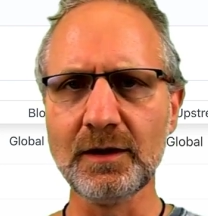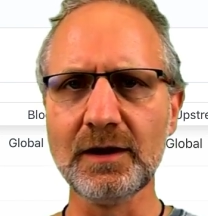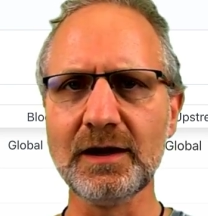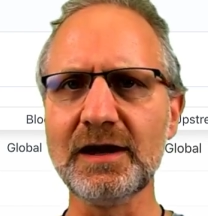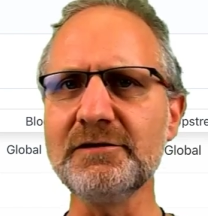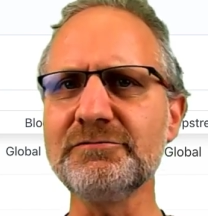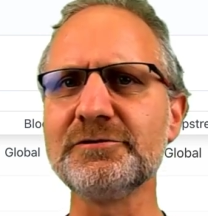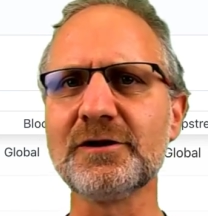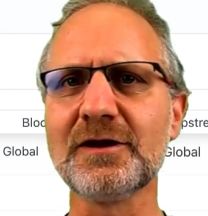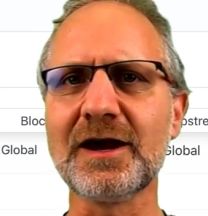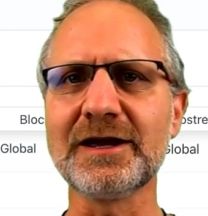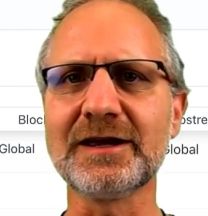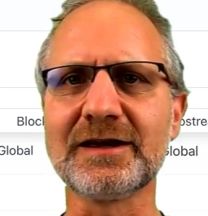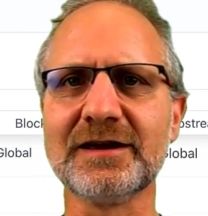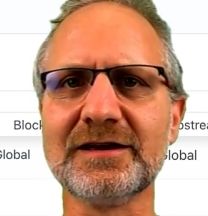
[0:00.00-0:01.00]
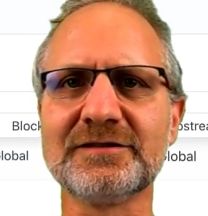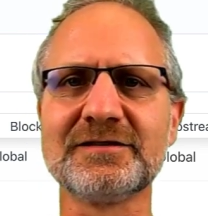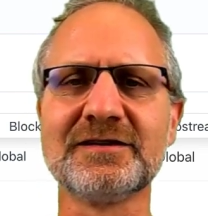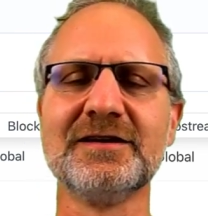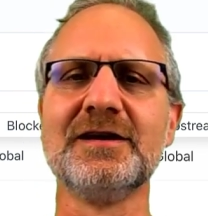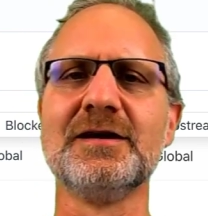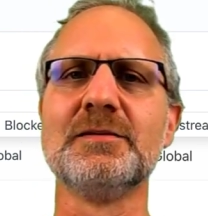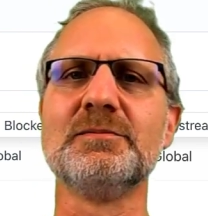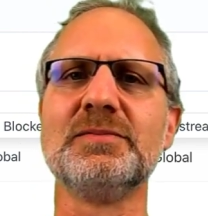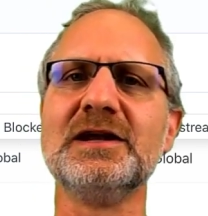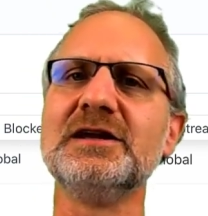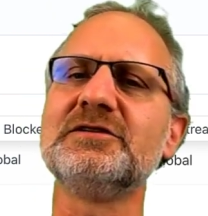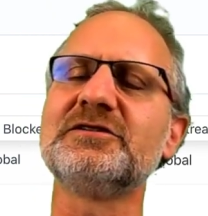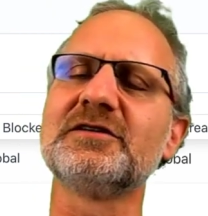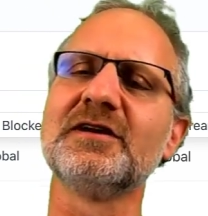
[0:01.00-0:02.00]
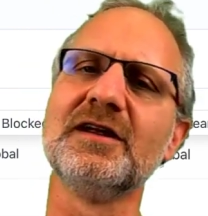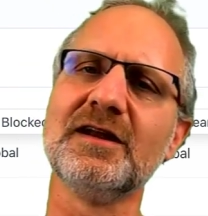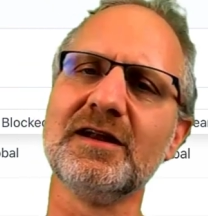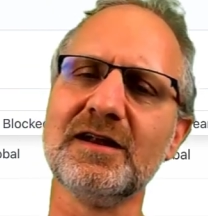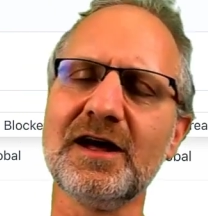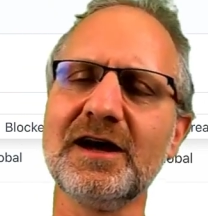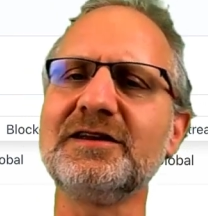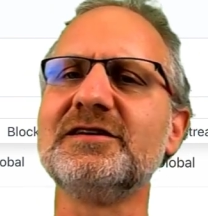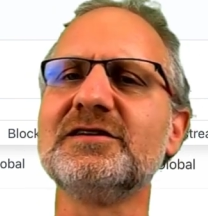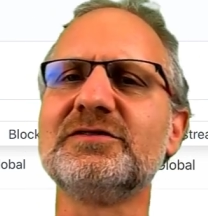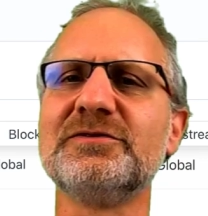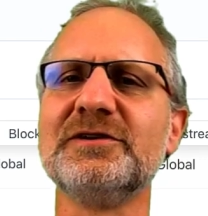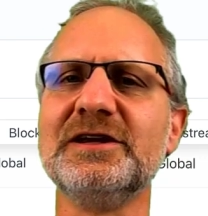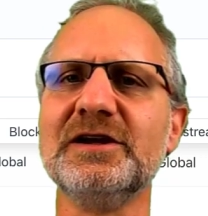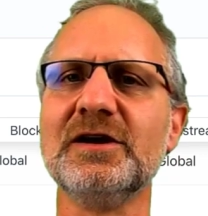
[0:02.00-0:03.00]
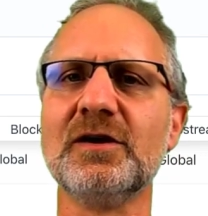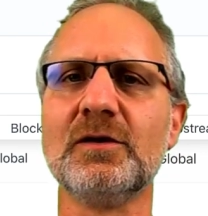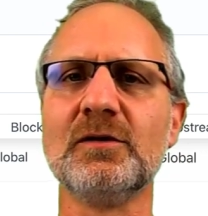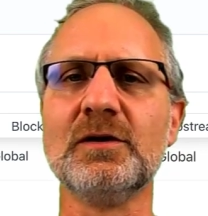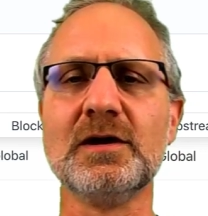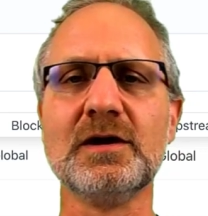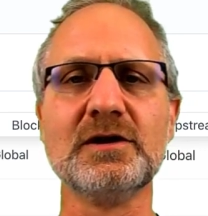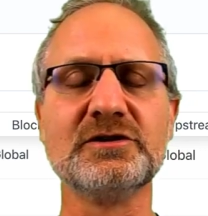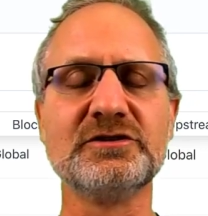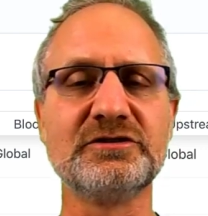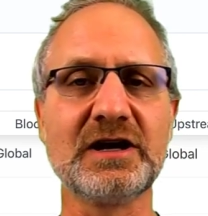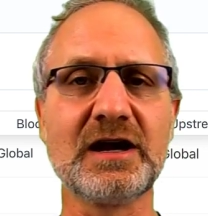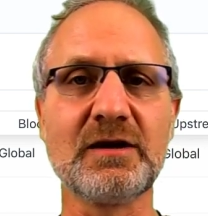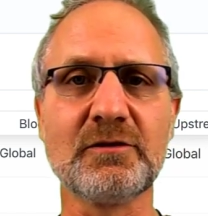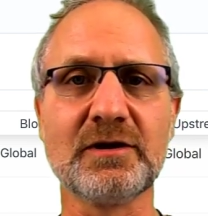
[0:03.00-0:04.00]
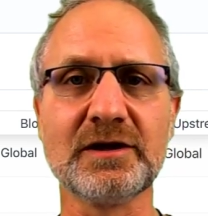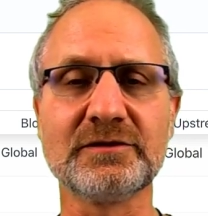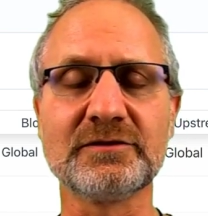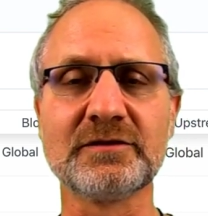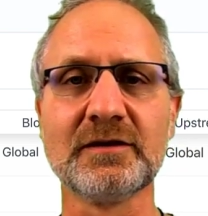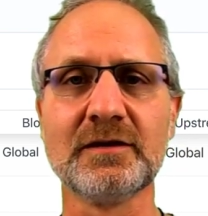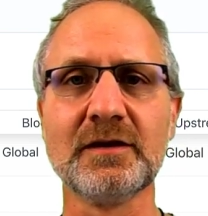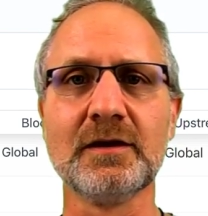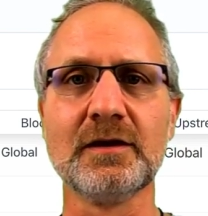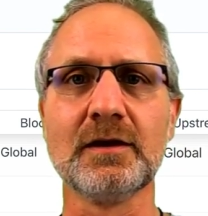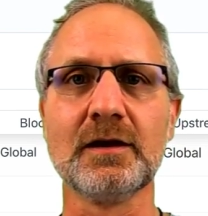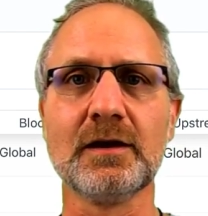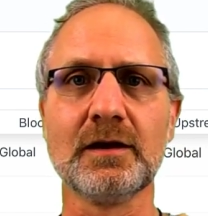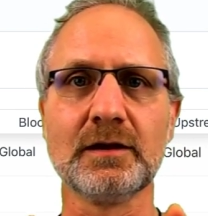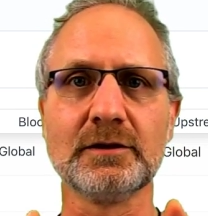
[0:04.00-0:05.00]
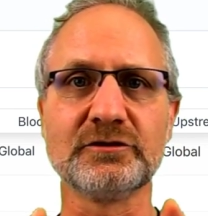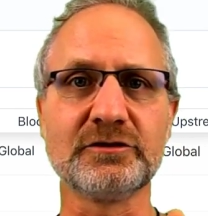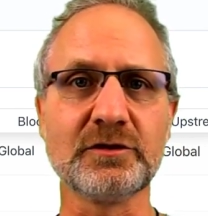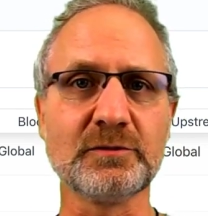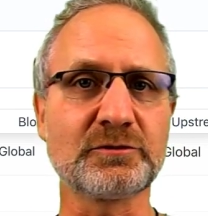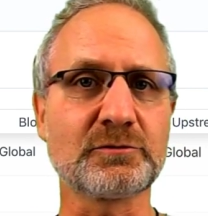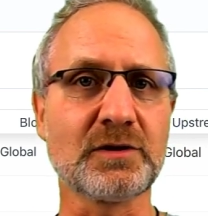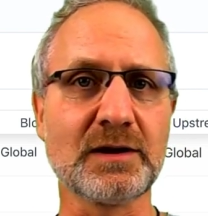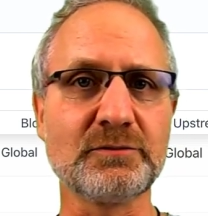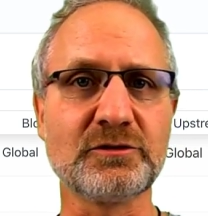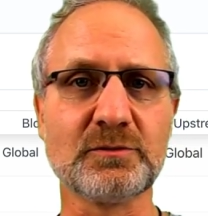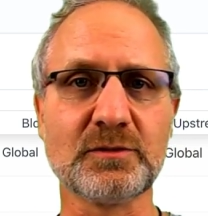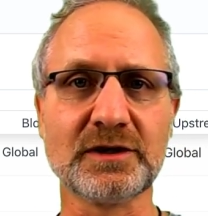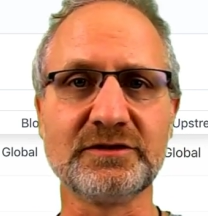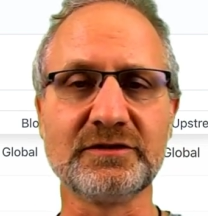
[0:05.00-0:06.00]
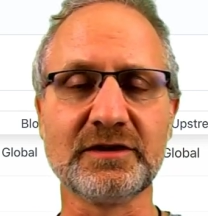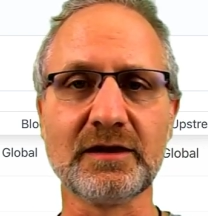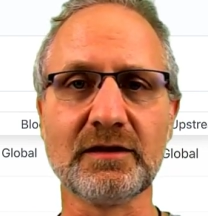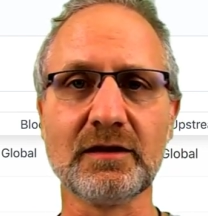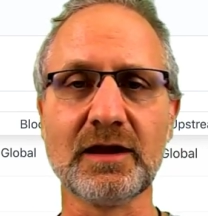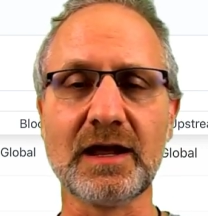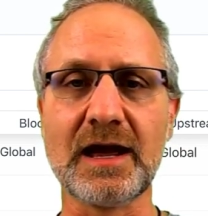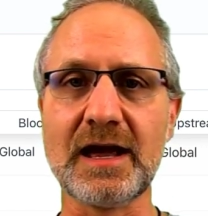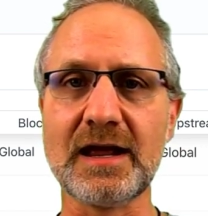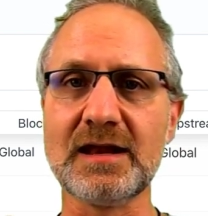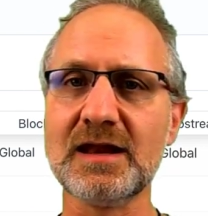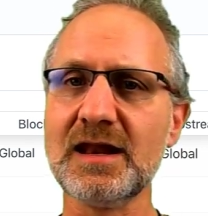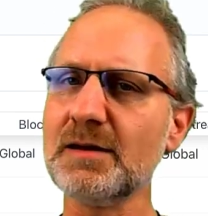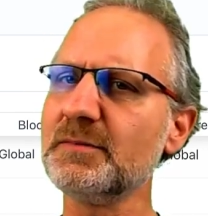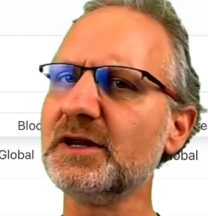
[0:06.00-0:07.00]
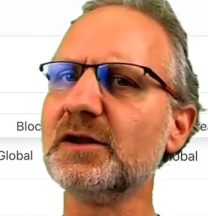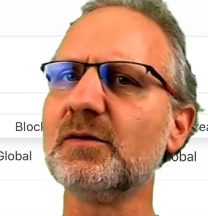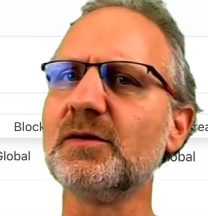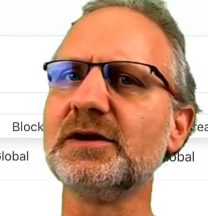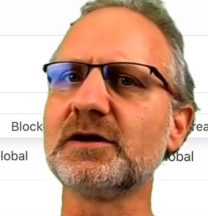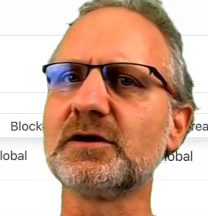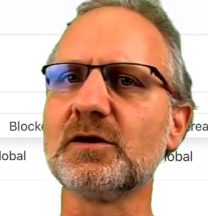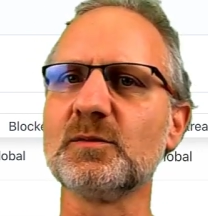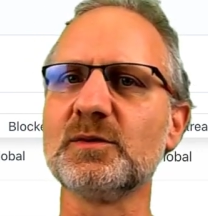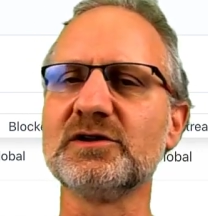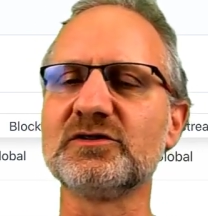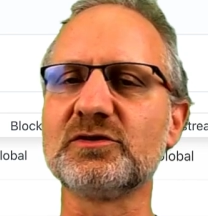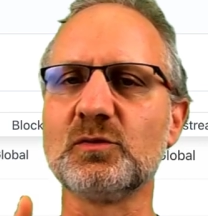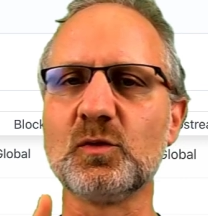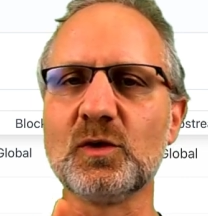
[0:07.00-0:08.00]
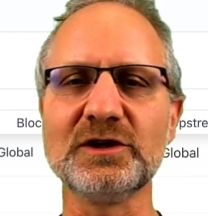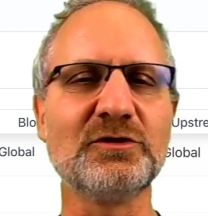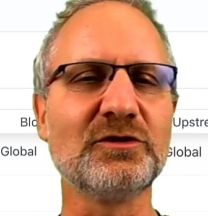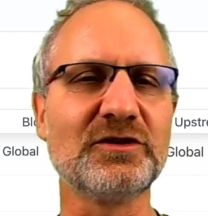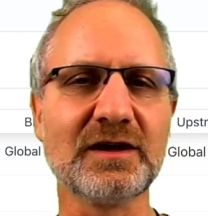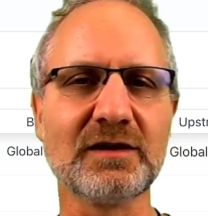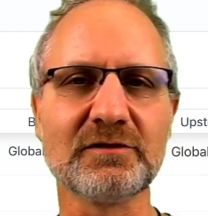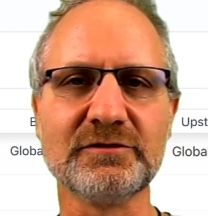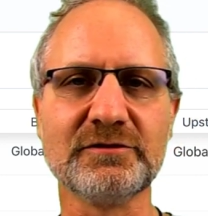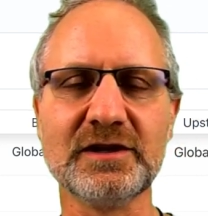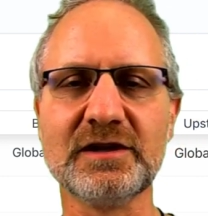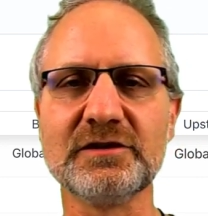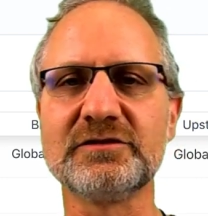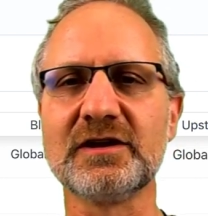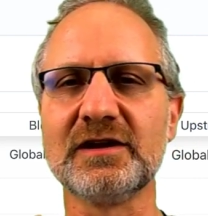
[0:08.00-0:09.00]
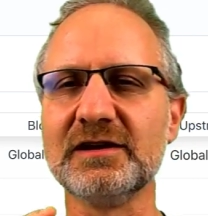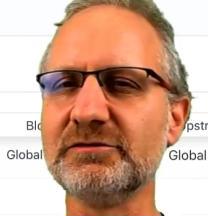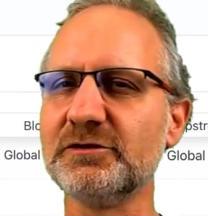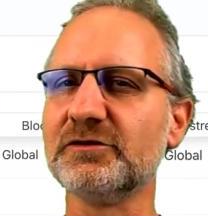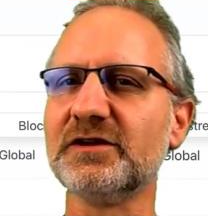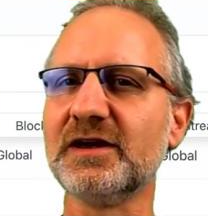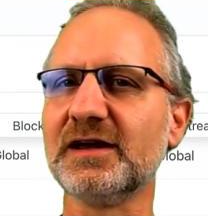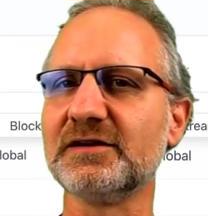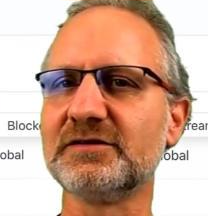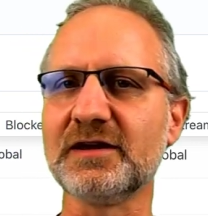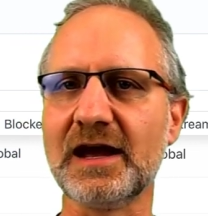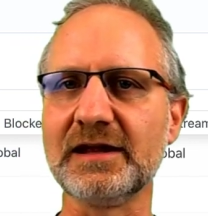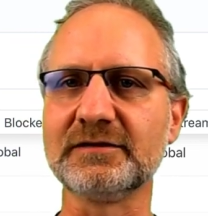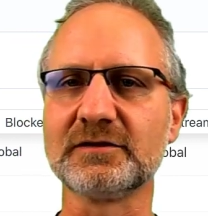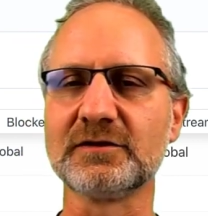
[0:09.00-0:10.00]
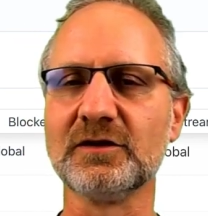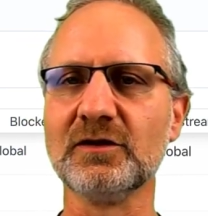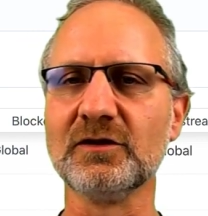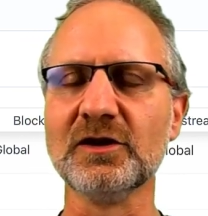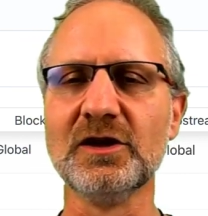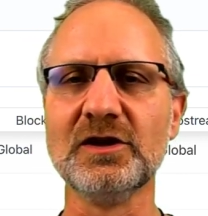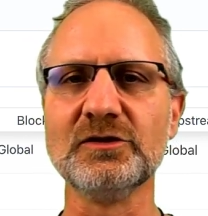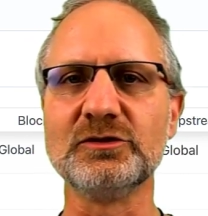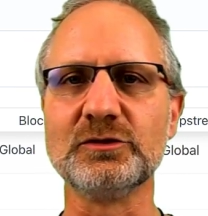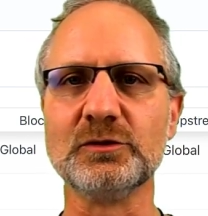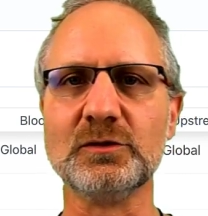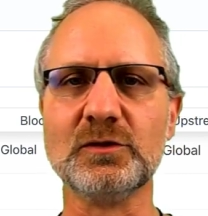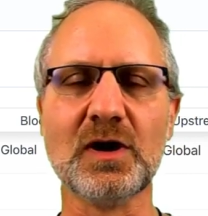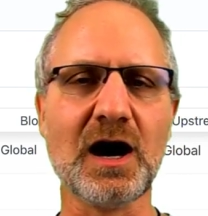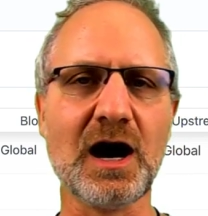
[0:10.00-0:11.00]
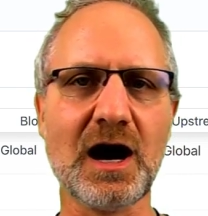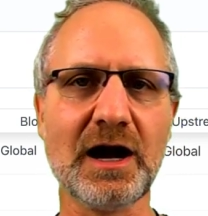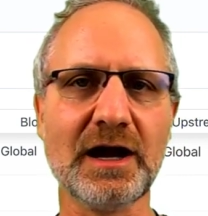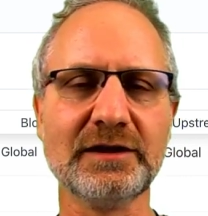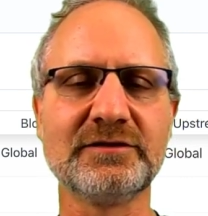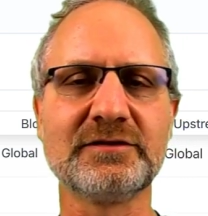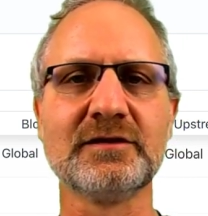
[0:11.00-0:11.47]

If you like it, please like this video, share it, subscribe to my channel, and let me know in the comments what you think of this and if you think it's ethical to hide